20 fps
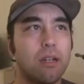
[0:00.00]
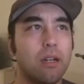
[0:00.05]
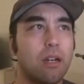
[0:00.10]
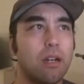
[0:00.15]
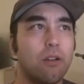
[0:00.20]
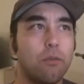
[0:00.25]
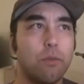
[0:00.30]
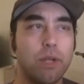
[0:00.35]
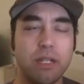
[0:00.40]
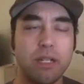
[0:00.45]

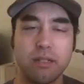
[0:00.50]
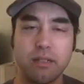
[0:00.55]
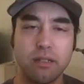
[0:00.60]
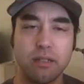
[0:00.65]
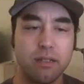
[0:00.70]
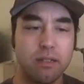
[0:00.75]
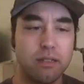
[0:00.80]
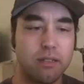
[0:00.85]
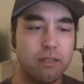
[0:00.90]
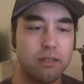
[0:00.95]
Uh, we
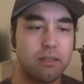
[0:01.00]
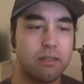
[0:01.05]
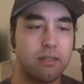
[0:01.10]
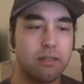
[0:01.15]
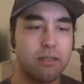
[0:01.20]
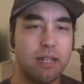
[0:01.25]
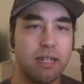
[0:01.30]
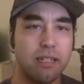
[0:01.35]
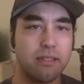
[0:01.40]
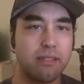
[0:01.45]
can
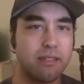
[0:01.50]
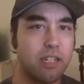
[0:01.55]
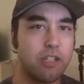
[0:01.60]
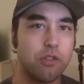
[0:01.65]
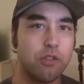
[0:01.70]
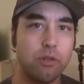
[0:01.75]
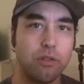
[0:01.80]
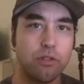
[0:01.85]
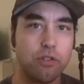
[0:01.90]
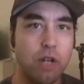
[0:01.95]
detect
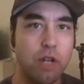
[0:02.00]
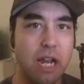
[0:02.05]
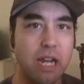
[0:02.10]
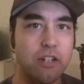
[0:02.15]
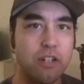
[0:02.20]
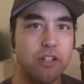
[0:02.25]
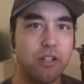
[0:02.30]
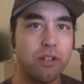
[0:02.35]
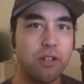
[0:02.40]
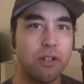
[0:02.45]
sexual
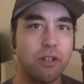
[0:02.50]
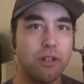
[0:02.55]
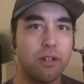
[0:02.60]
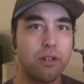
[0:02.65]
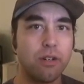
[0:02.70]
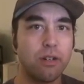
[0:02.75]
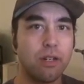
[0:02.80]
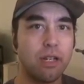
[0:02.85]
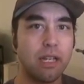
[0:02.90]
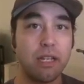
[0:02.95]

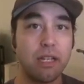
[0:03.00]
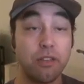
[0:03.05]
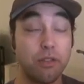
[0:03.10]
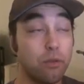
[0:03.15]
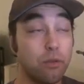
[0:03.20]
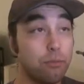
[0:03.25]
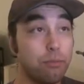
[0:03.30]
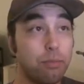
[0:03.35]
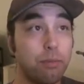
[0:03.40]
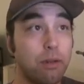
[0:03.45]
attraction again
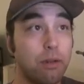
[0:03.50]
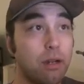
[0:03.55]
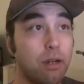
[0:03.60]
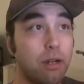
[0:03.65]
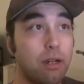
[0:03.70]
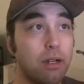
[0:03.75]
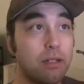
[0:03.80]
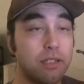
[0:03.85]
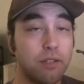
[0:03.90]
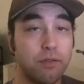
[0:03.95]
through
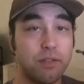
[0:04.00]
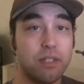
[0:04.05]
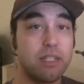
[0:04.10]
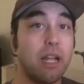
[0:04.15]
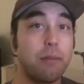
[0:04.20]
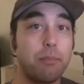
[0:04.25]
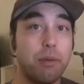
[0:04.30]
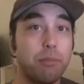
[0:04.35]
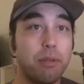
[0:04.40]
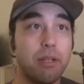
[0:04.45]
uh, a different
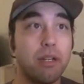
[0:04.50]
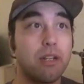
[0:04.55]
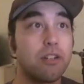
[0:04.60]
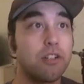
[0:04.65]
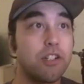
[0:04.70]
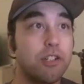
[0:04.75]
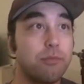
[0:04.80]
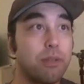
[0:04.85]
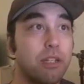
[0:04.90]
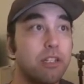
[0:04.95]
type of
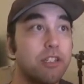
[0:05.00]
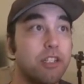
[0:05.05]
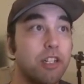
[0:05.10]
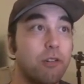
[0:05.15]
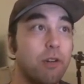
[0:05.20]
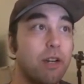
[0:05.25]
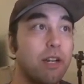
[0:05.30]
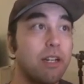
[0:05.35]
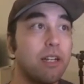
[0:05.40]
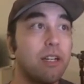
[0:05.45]
blush,
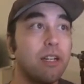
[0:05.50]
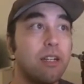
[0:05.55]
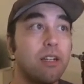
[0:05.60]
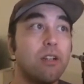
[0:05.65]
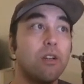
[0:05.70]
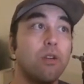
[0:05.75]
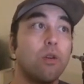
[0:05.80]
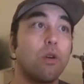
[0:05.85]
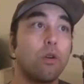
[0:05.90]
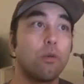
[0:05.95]
blushing, right?
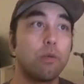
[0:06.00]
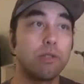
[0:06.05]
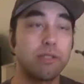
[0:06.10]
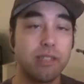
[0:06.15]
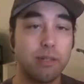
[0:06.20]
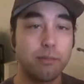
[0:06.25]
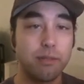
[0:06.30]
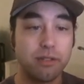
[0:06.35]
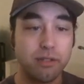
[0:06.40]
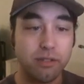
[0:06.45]
Or when
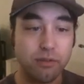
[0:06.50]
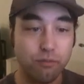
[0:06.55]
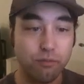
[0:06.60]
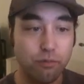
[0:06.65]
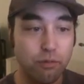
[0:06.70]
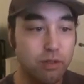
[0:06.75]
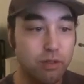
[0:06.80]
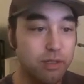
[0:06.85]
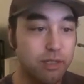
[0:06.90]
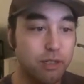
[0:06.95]
someone's
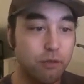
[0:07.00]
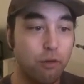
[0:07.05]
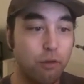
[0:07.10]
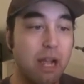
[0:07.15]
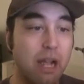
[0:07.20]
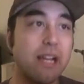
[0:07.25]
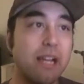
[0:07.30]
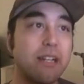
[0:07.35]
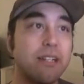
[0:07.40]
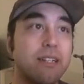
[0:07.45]
really
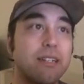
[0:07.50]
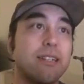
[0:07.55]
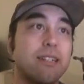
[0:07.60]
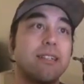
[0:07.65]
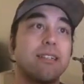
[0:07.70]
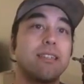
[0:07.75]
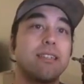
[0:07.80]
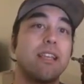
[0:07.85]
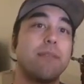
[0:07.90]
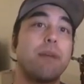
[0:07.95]
red,
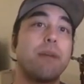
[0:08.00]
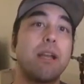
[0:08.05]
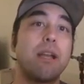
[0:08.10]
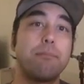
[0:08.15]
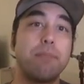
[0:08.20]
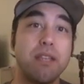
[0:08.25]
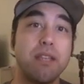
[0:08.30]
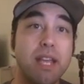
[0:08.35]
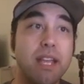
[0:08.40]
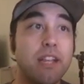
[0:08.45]
they
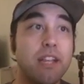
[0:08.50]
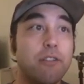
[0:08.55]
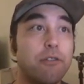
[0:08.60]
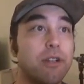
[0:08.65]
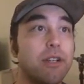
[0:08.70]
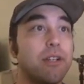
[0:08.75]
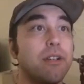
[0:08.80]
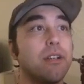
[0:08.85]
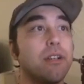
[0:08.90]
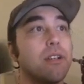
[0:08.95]
might be
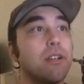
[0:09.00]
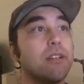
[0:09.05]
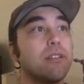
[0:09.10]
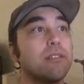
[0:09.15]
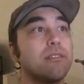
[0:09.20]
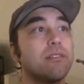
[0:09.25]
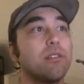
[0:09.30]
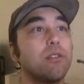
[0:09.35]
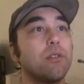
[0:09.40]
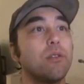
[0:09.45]
angry.
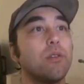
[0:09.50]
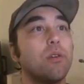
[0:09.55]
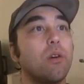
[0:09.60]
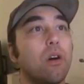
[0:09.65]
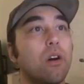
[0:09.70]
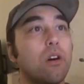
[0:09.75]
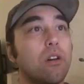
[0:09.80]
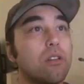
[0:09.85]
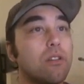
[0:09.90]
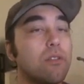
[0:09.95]
So
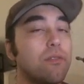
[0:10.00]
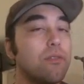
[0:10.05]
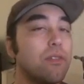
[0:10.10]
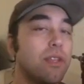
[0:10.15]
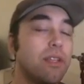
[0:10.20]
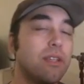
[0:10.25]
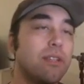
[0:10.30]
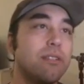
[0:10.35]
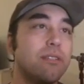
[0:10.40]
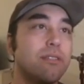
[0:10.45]
all of
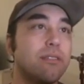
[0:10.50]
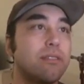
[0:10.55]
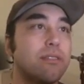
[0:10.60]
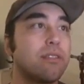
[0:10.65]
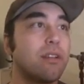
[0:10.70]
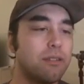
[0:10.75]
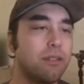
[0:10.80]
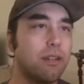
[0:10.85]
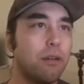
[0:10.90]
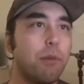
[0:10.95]

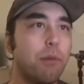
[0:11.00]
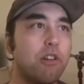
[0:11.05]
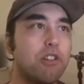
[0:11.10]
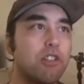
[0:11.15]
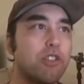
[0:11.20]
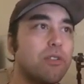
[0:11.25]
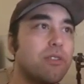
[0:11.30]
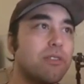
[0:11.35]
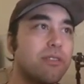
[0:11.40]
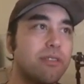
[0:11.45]
these
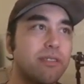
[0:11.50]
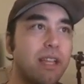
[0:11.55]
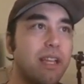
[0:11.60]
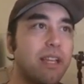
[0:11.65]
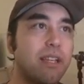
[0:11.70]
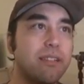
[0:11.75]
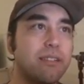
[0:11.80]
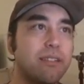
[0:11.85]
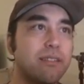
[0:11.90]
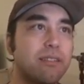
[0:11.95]
emotional
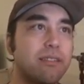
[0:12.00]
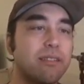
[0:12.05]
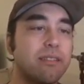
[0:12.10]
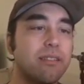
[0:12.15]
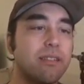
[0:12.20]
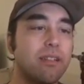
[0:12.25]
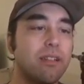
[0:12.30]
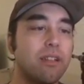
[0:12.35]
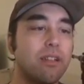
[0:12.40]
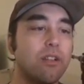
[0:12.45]
states
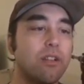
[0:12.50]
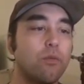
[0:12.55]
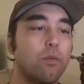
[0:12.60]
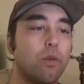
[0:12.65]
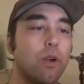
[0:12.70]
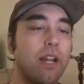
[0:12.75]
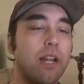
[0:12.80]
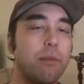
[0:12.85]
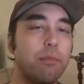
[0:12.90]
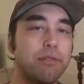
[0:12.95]

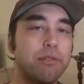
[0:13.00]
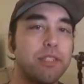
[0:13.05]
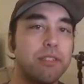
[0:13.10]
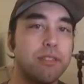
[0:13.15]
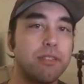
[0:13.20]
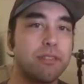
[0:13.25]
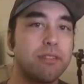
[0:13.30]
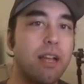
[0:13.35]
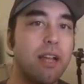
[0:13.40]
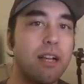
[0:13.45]
we're able to
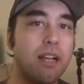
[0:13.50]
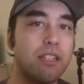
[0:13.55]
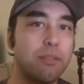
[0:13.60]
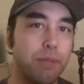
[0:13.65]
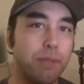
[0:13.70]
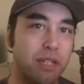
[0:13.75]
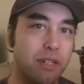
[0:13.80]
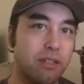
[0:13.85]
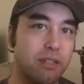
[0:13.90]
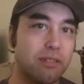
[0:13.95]

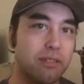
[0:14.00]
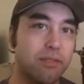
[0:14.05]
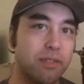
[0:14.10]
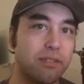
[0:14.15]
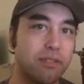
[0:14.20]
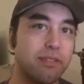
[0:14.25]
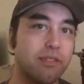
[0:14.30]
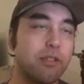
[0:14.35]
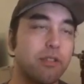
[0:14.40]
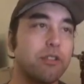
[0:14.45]
detect because of
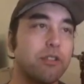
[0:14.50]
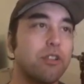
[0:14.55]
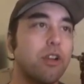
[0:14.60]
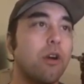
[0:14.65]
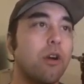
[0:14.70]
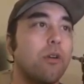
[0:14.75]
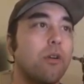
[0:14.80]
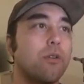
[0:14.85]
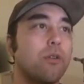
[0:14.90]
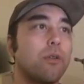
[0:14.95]
this third
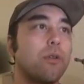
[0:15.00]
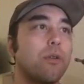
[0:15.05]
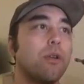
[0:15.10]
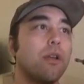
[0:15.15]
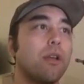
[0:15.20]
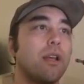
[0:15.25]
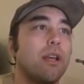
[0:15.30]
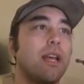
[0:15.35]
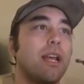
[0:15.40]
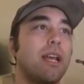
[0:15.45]
cone.
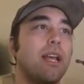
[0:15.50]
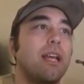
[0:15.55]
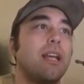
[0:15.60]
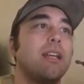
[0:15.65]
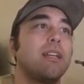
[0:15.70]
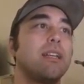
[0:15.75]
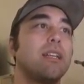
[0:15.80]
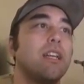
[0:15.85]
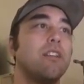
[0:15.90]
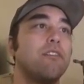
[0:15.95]

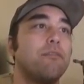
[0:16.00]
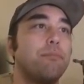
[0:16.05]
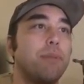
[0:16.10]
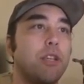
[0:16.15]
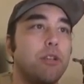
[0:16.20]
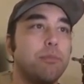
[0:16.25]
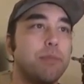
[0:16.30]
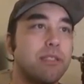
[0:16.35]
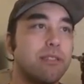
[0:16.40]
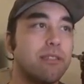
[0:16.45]
And if
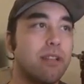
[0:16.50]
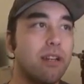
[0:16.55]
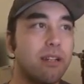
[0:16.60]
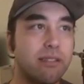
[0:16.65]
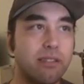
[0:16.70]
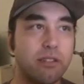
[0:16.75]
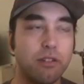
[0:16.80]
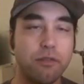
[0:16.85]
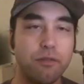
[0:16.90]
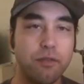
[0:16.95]
humans
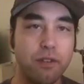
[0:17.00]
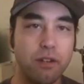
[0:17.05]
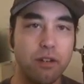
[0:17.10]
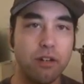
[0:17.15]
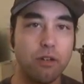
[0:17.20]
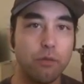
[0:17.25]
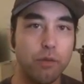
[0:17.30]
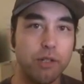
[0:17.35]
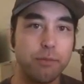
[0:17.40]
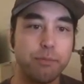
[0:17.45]
lost their
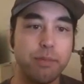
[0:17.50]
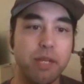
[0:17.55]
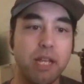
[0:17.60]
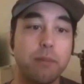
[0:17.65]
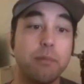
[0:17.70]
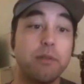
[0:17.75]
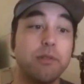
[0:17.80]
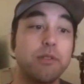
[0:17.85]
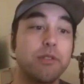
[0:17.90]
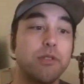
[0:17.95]
fur, we'd
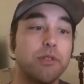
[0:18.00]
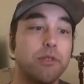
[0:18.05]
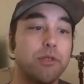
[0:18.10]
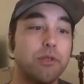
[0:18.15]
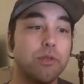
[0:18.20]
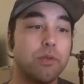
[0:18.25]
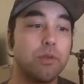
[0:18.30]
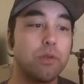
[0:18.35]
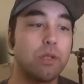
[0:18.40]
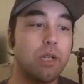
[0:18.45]
be able
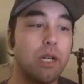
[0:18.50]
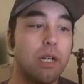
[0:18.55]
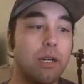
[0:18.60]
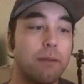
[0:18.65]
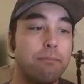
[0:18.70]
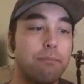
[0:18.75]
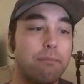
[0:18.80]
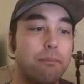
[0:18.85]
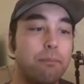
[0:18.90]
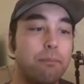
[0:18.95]
to
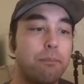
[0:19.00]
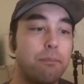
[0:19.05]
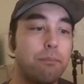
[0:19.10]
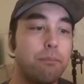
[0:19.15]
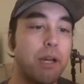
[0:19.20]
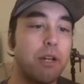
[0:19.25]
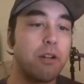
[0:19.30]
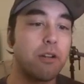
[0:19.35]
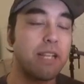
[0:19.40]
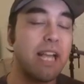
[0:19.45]
uh,
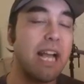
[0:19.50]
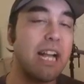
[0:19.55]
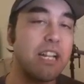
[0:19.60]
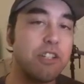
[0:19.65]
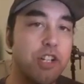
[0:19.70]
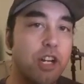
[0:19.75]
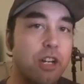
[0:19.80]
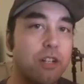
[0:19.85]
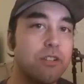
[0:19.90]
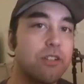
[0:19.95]
better
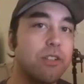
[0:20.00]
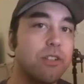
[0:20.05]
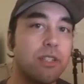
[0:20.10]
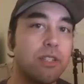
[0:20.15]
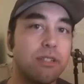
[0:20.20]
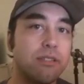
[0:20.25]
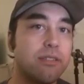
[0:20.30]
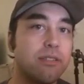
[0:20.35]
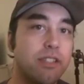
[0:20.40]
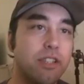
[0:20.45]
catch on to
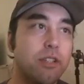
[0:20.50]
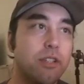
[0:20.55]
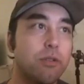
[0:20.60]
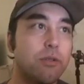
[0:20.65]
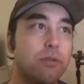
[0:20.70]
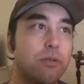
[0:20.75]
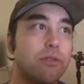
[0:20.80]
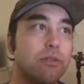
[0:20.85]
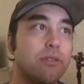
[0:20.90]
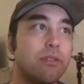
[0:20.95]
these
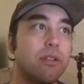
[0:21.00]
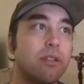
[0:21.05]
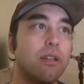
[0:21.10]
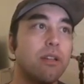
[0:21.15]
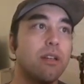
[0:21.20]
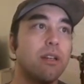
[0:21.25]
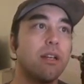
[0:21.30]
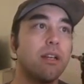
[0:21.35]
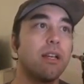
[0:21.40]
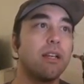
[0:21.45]
cues,
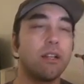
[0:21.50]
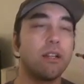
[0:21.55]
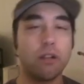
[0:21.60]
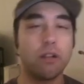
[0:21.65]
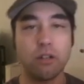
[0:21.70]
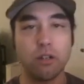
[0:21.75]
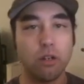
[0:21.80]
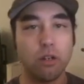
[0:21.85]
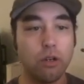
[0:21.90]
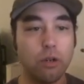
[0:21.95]
and
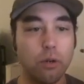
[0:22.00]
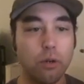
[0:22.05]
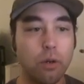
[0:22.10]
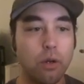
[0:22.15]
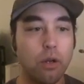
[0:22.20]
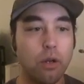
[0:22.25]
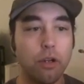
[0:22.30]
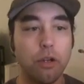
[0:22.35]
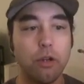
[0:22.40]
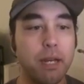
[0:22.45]

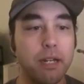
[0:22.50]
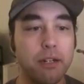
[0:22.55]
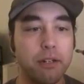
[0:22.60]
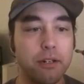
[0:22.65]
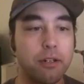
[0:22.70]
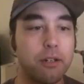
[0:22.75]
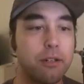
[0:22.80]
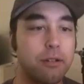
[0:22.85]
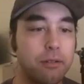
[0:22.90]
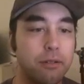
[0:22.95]
ergo,
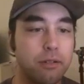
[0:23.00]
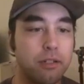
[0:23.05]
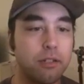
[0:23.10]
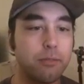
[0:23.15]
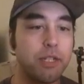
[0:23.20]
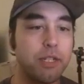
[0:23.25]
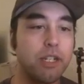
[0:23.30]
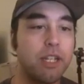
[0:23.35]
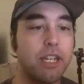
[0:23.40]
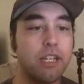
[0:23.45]
better
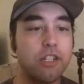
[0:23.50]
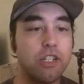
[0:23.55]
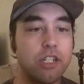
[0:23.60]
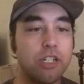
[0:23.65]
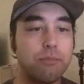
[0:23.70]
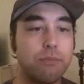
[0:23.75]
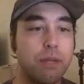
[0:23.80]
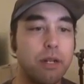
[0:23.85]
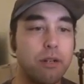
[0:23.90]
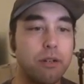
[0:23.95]

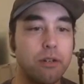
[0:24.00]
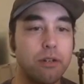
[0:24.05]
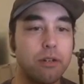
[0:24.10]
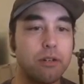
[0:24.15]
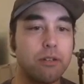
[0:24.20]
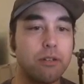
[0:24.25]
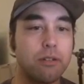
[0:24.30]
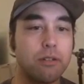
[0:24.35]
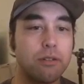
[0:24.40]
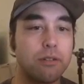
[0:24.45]
communication,
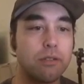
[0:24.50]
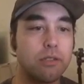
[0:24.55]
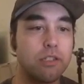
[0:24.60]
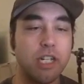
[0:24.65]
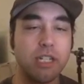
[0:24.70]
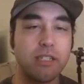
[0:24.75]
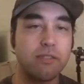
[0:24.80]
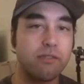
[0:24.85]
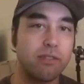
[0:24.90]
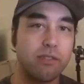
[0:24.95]
better
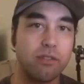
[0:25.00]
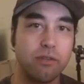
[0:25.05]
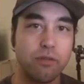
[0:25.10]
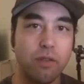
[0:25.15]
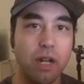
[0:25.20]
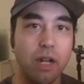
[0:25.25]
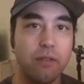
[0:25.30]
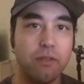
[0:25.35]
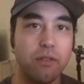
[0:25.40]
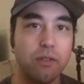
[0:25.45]
chance for
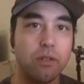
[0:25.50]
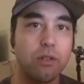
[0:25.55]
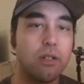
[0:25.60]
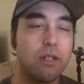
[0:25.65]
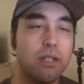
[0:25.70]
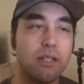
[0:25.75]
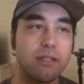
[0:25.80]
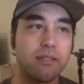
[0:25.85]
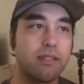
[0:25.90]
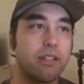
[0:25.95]
survival,
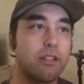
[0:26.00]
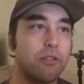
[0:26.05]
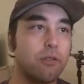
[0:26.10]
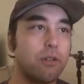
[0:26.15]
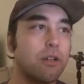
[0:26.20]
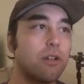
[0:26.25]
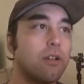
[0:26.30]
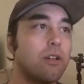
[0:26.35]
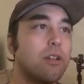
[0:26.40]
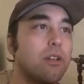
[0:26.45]

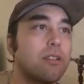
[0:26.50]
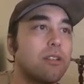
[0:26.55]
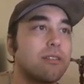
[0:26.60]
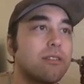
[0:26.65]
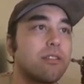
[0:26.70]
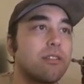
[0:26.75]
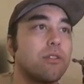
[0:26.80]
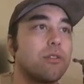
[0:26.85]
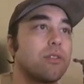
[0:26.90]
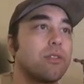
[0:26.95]
etc.
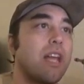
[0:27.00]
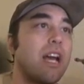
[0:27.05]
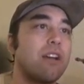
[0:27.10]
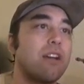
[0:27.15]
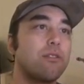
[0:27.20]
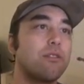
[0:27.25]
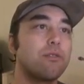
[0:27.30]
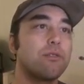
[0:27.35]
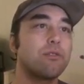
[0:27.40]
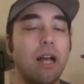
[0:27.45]
So
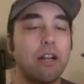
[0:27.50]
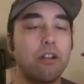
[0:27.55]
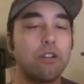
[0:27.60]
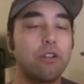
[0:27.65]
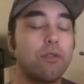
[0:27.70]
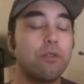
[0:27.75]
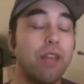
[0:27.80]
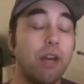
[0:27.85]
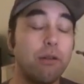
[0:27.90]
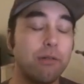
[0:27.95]
that I don't
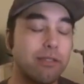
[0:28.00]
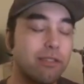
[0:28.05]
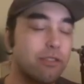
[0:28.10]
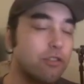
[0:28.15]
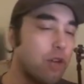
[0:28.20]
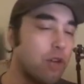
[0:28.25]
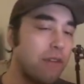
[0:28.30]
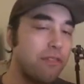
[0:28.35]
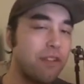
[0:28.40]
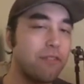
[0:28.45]
know if that was
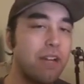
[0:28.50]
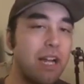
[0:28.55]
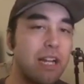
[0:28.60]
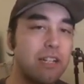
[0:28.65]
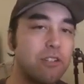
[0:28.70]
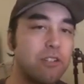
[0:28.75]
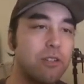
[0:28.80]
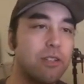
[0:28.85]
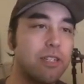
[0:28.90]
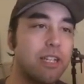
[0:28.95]
the driving
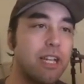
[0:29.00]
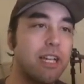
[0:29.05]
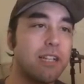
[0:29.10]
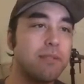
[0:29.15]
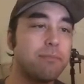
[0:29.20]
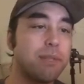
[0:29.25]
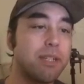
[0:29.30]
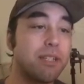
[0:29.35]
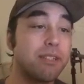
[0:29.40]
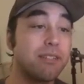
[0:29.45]
factor
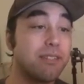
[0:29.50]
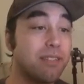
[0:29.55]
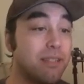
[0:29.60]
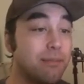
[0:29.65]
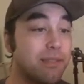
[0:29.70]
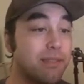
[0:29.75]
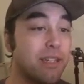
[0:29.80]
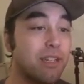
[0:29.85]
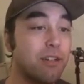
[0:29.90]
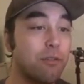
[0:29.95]
again, but it
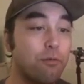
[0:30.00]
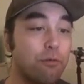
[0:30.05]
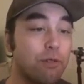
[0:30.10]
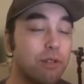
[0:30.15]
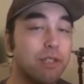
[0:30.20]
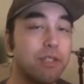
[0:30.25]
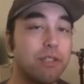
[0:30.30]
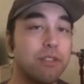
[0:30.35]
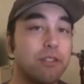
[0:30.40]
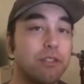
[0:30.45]
seems like a
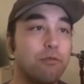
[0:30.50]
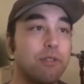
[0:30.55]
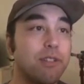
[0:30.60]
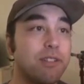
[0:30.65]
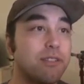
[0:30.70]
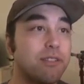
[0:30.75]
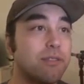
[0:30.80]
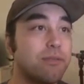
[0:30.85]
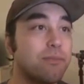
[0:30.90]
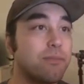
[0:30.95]
really good
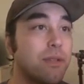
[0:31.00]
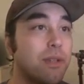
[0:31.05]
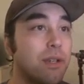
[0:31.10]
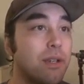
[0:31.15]
reason.